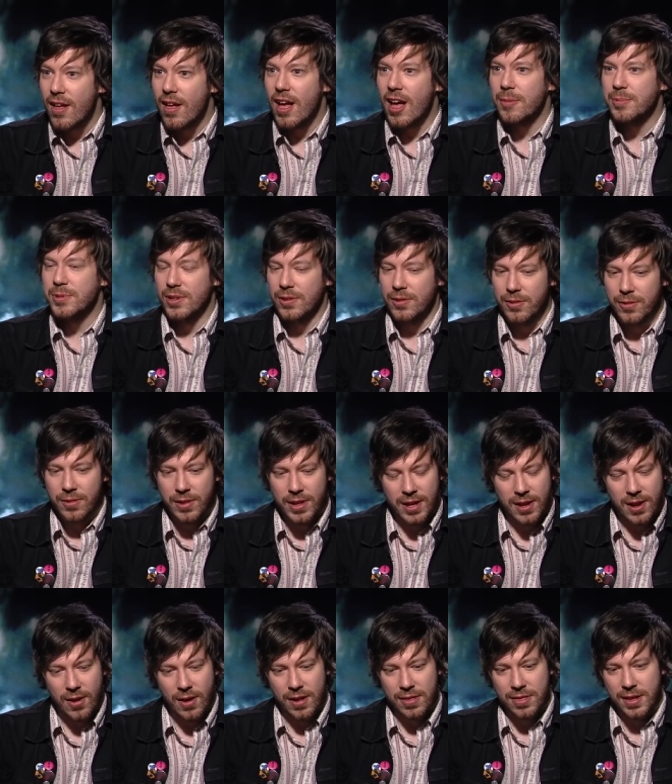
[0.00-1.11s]
Absolutely.
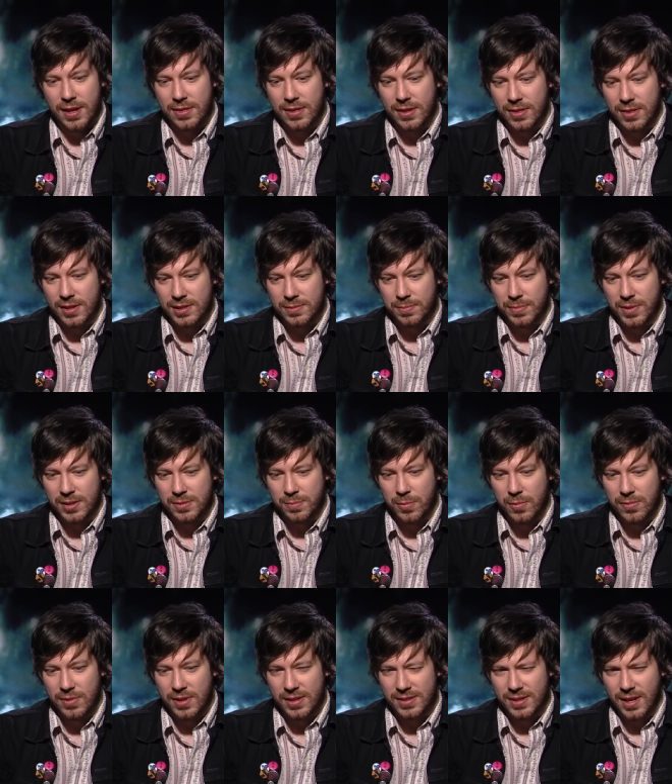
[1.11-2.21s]
You know, I think that this this
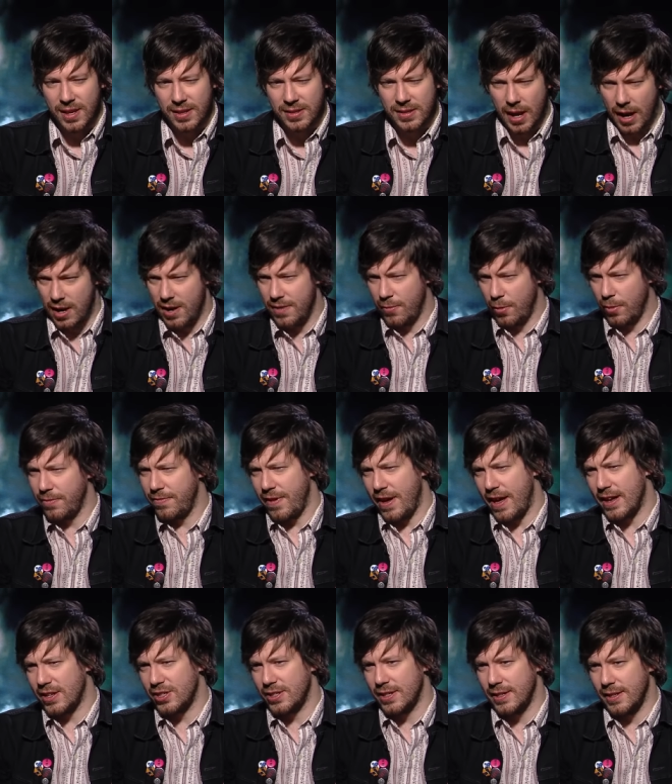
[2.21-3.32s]
movie is, is kind of old
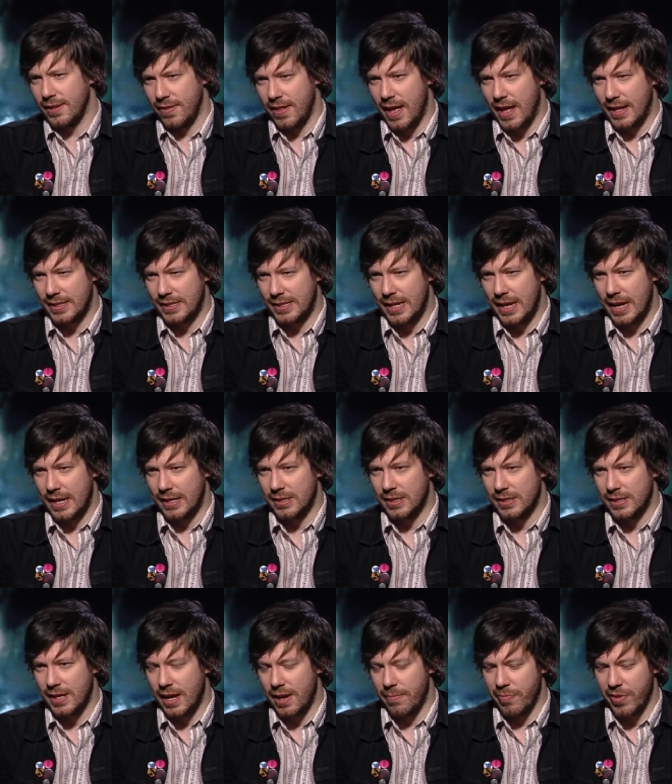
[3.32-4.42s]
fashioned in that sense,
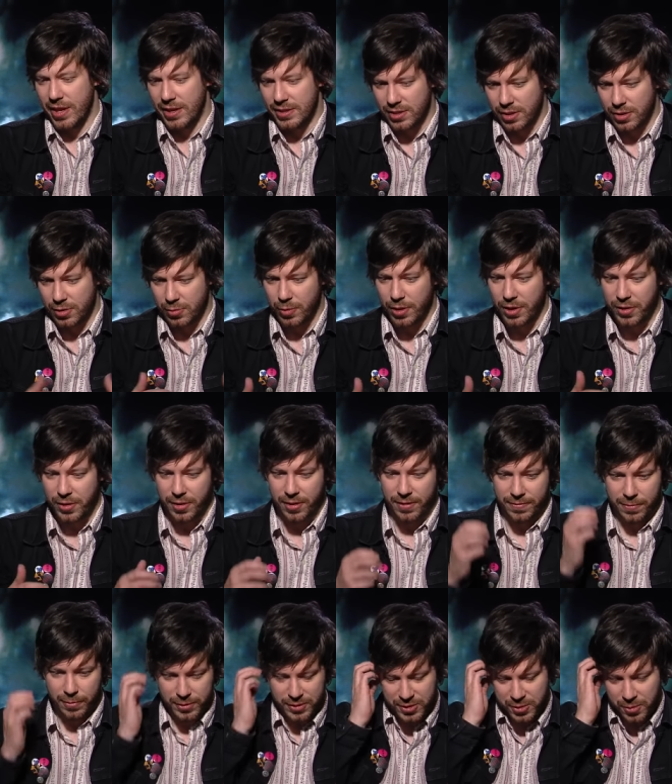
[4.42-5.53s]
is that it's a thriller
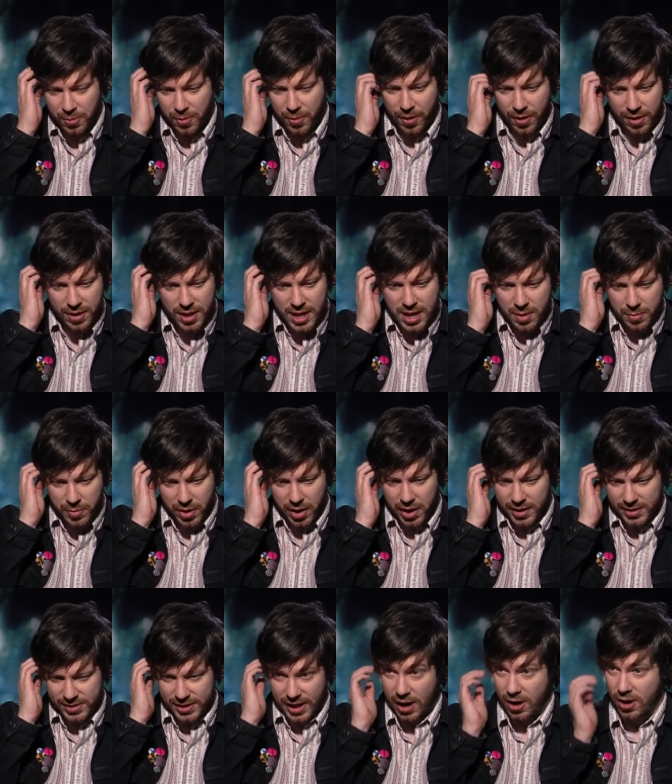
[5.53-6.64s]
for sure, but
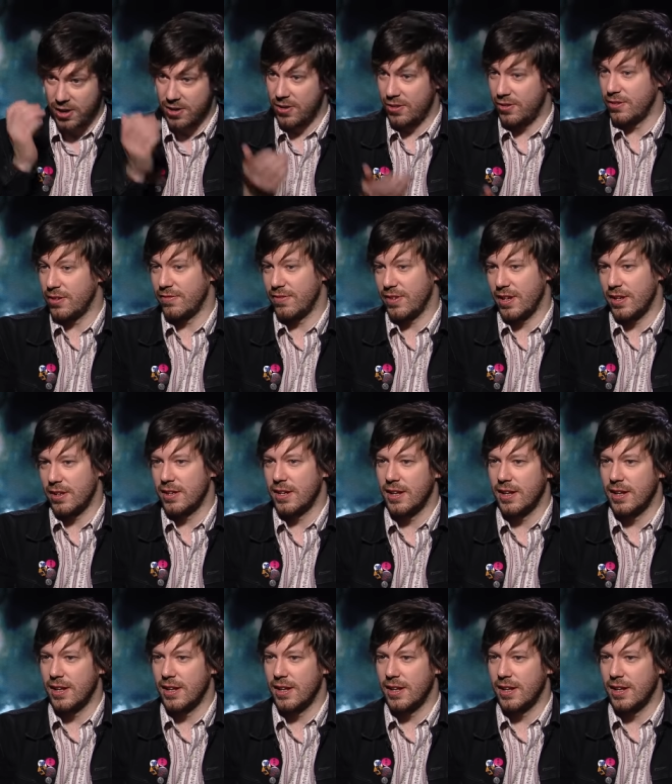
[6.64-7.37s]
it's character driven.